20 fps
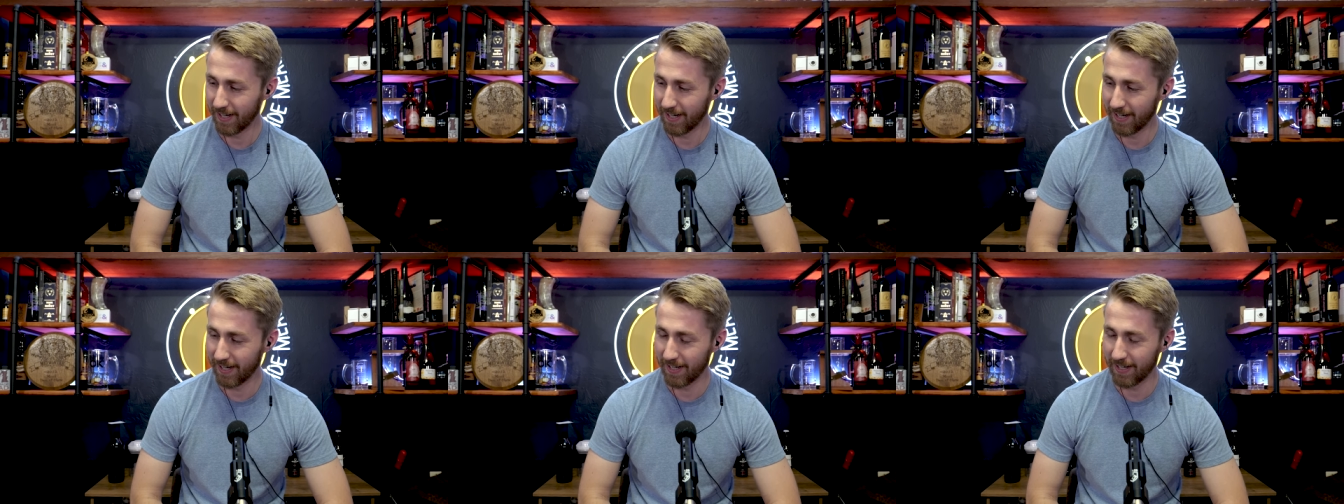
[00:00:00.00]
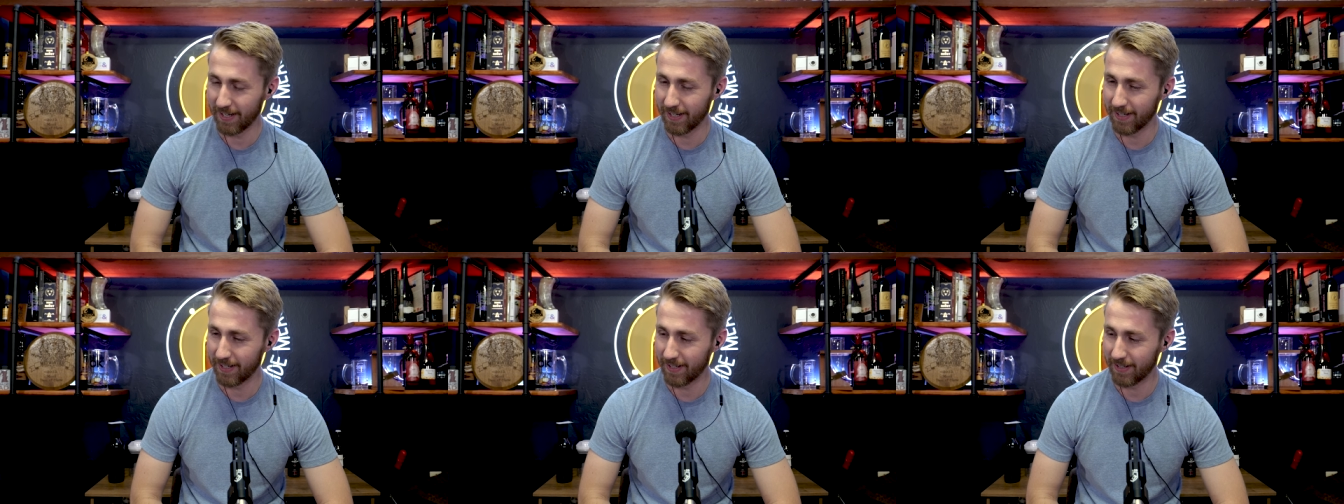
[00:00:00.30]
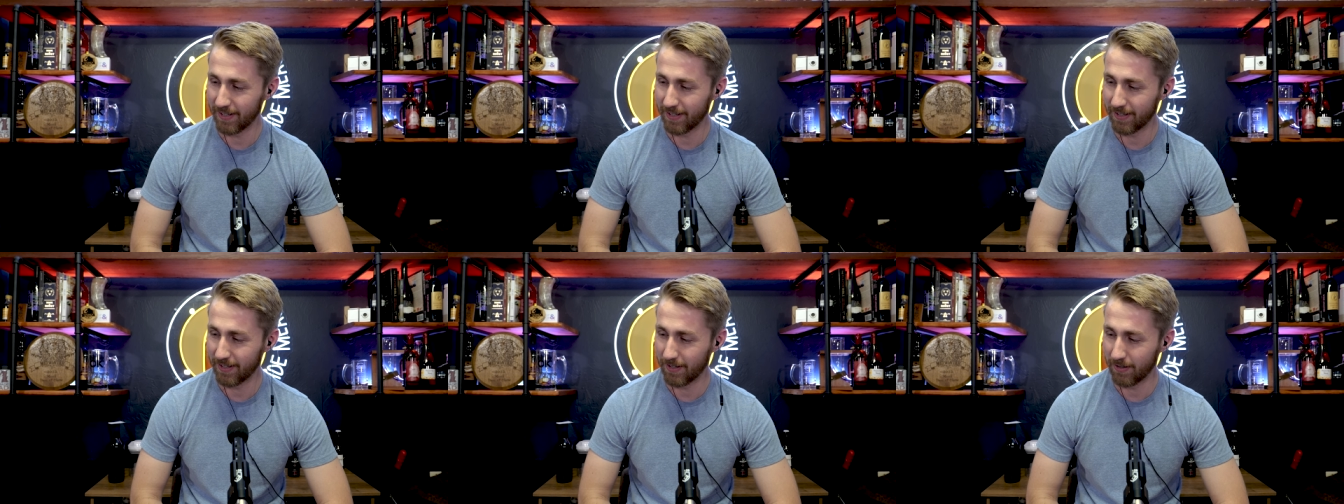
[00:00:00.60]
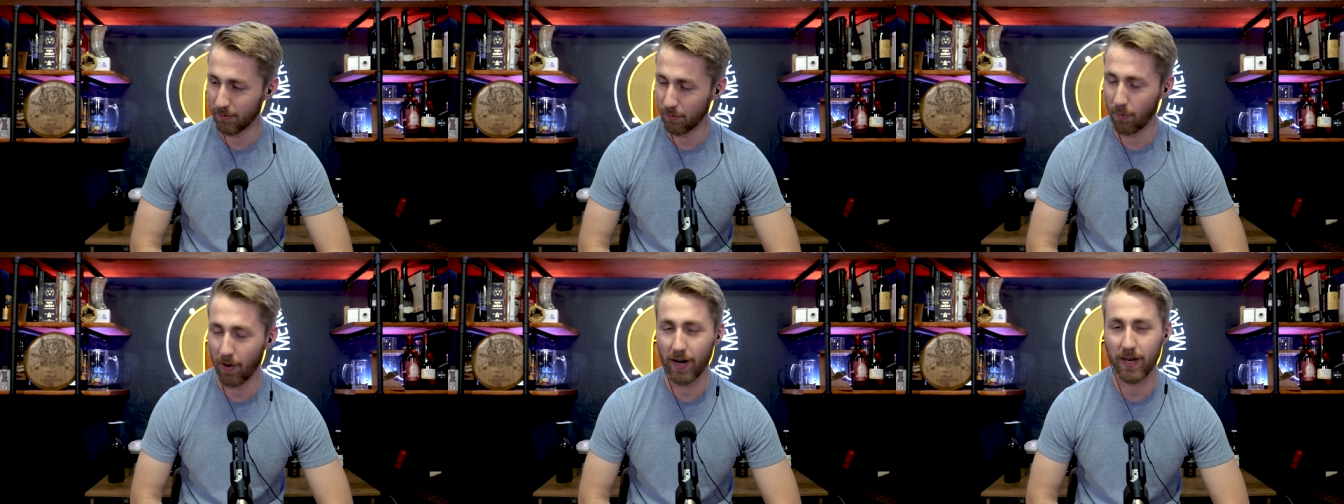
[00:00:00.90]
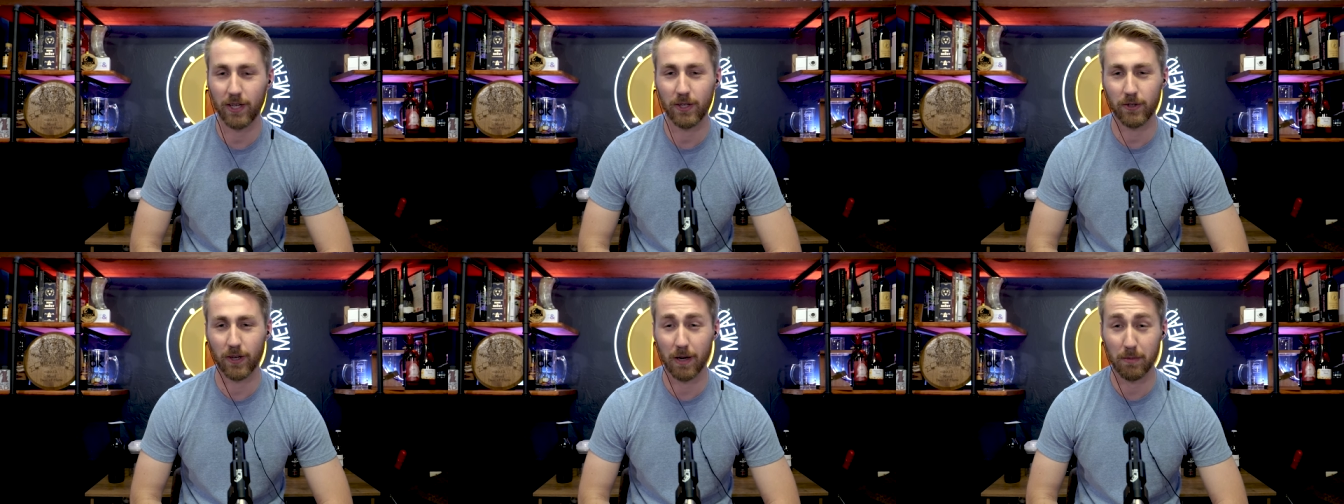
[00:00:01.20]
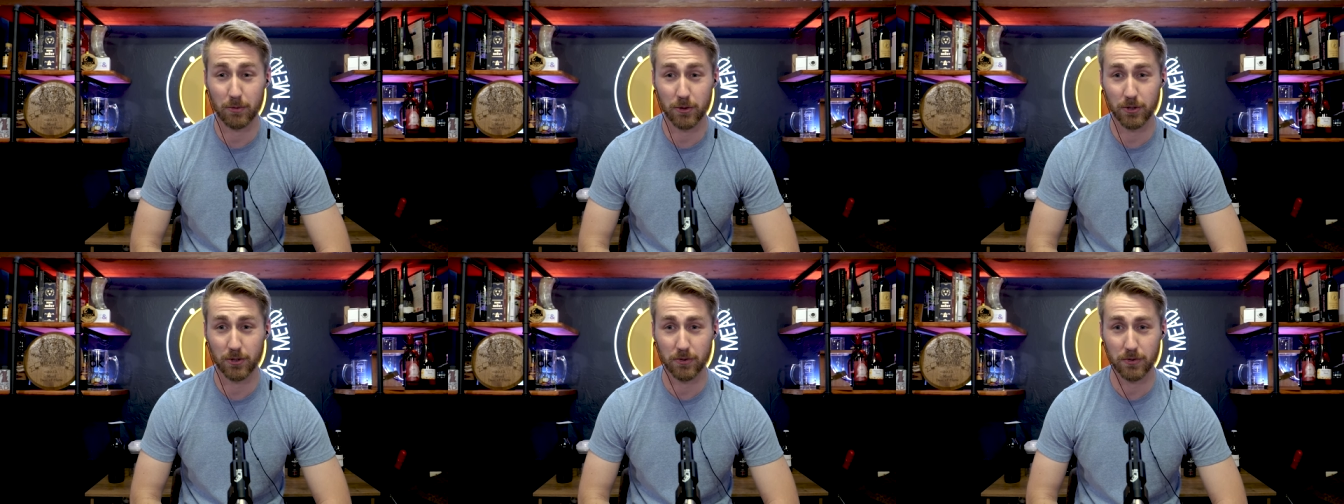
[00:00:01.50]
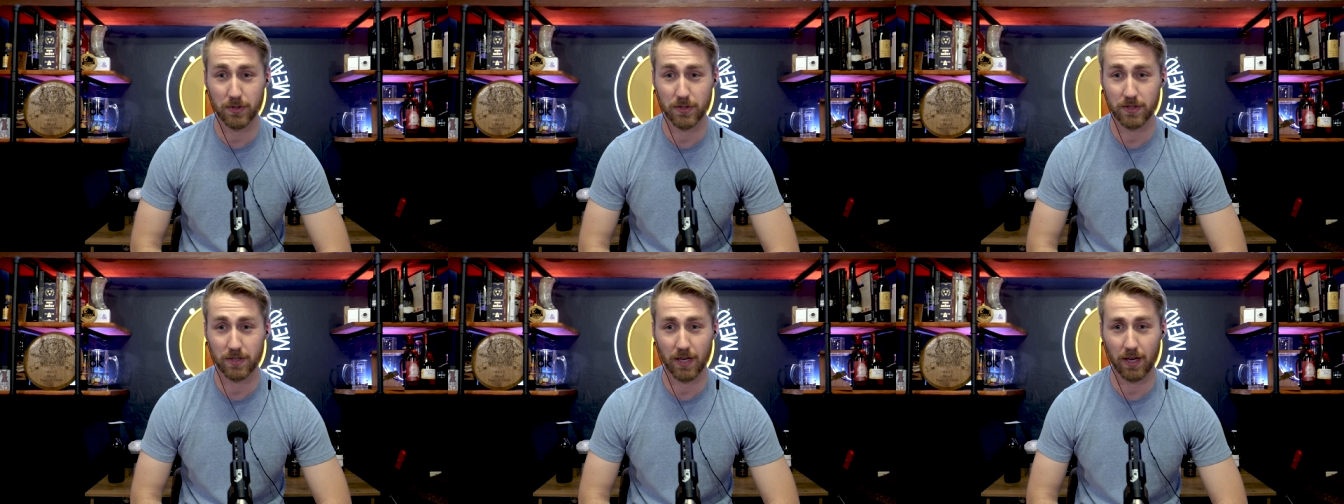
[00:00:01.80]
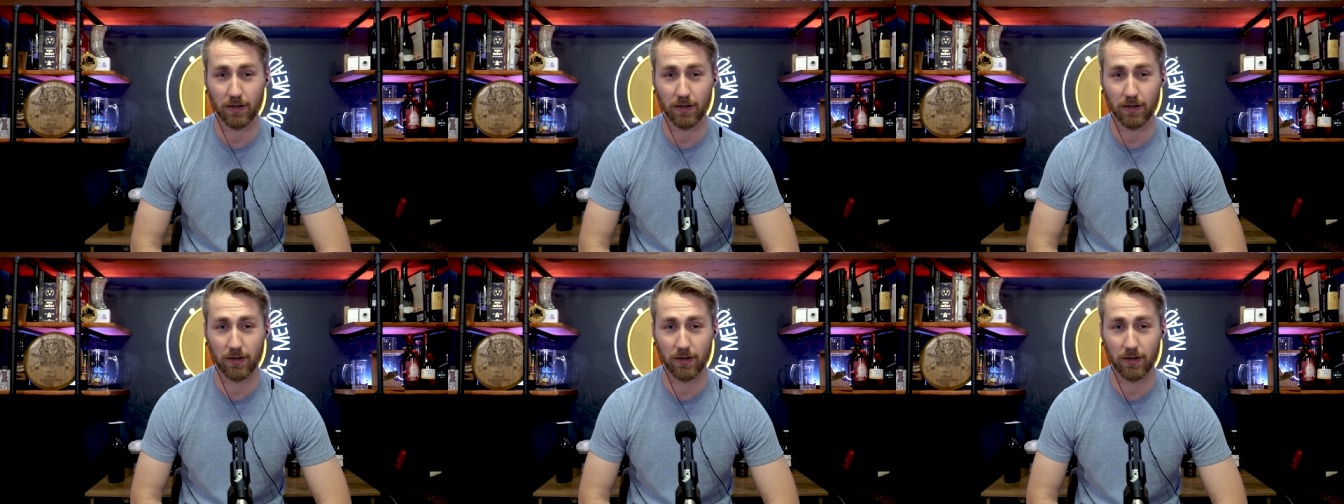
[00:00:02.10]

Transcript: white grape juice.